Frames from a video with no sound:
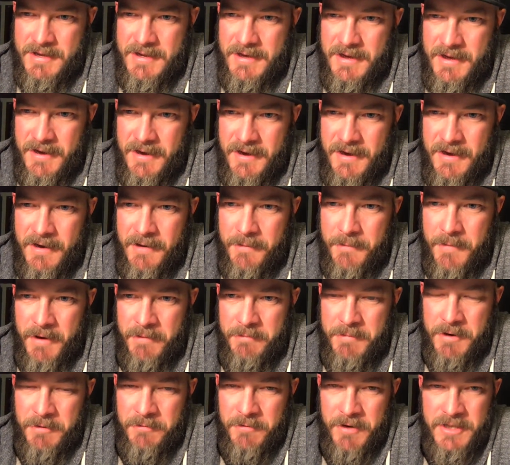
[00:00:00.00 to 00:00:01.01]

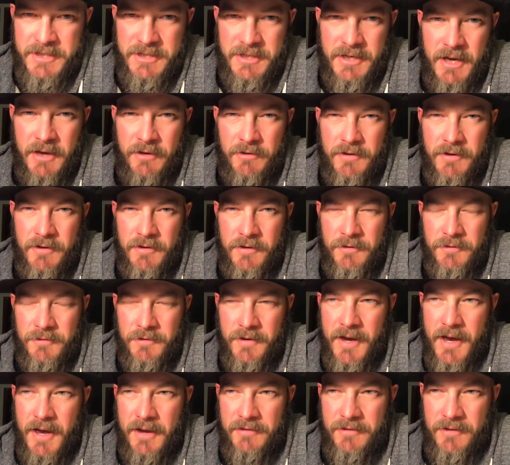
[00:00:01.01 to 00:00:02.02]
I've been reaching out to those
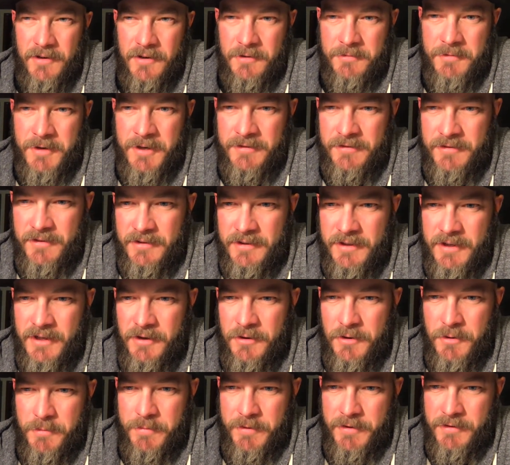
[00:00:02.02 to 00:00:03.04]
guys here recently,
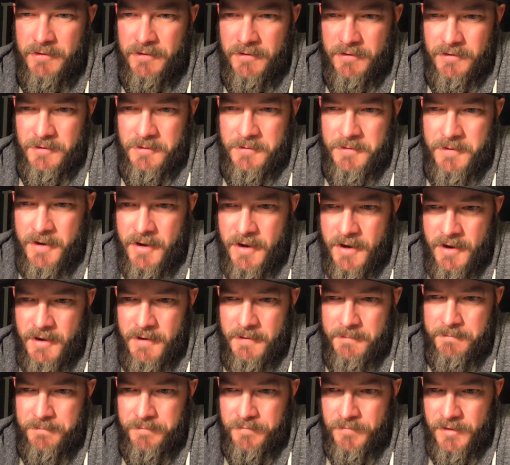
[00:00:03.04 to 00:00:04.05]
hoping
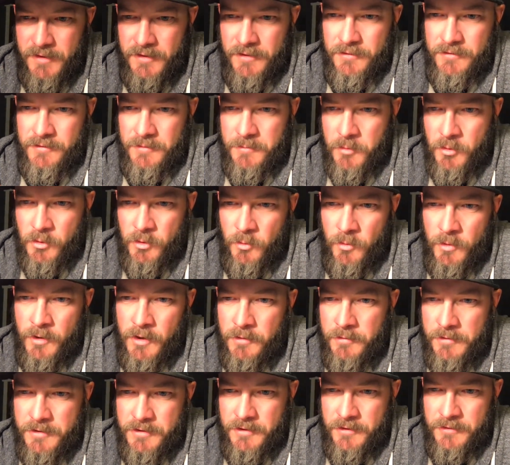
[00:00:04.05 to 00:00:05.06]
to do some more
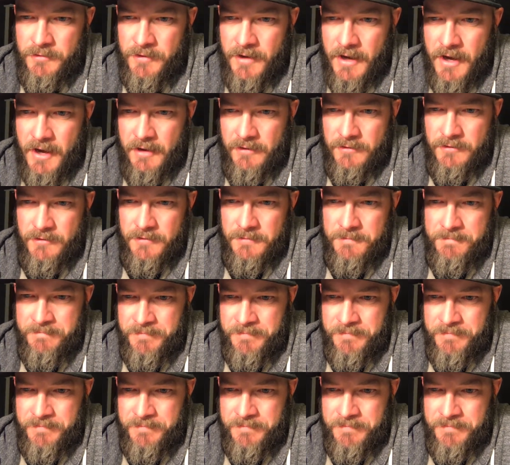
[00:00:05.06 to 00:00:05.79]
work with those guys.